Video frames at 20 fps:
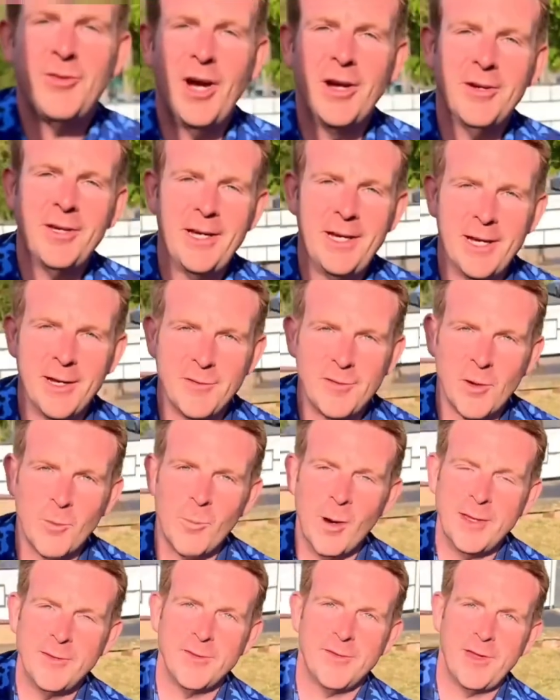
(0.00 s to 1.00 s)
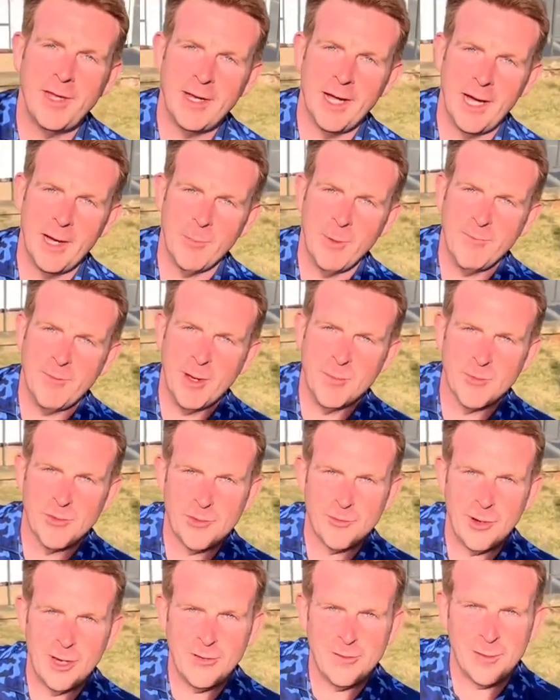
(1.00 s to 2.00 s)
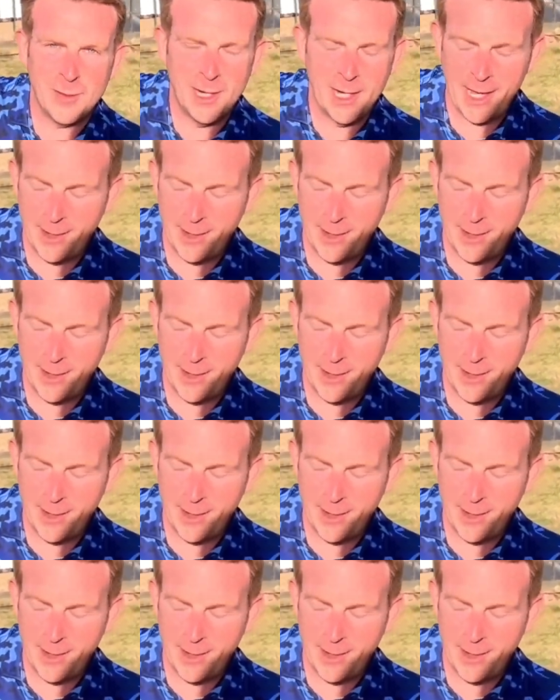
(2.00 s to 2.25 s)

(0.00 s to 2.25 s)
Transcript: Alex is no doubt a great guy and a